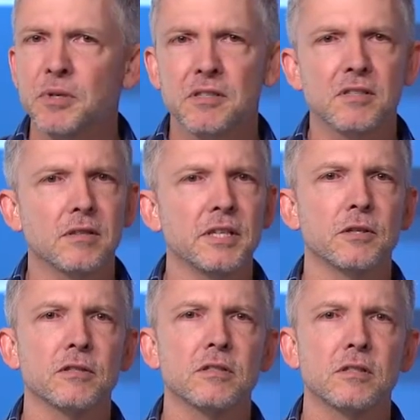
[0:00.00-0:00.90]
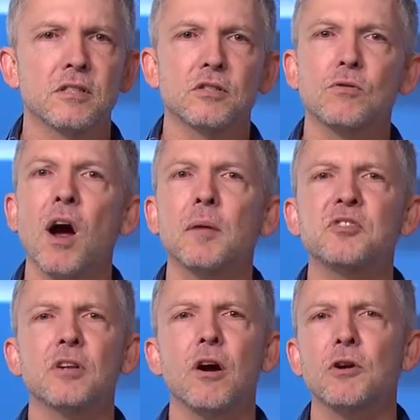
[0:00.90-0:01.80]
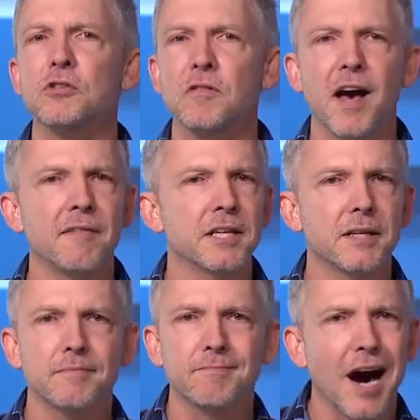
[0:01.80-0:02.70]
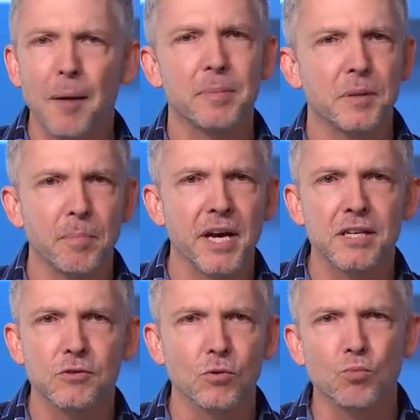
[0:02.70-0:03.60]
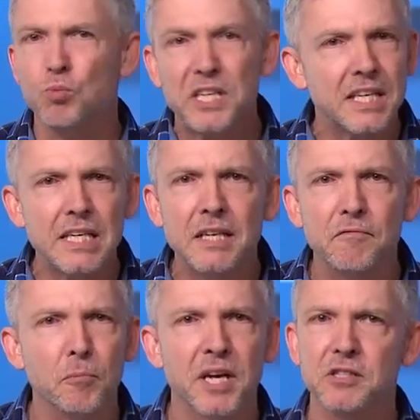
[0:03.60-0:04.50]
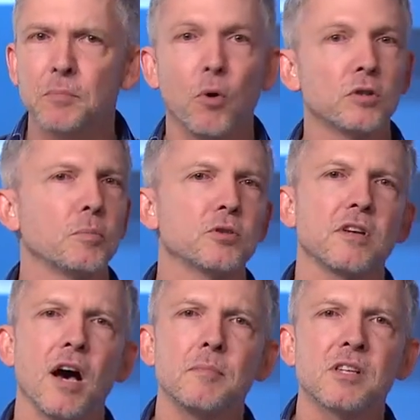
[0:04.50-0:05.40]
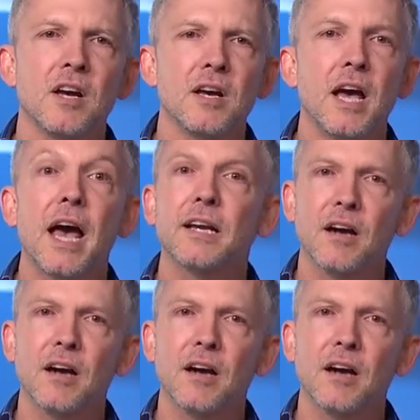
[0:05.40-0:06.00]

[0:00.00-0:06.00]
business leaders describe scenarios of having to copy and paste or rekey information multiple times, and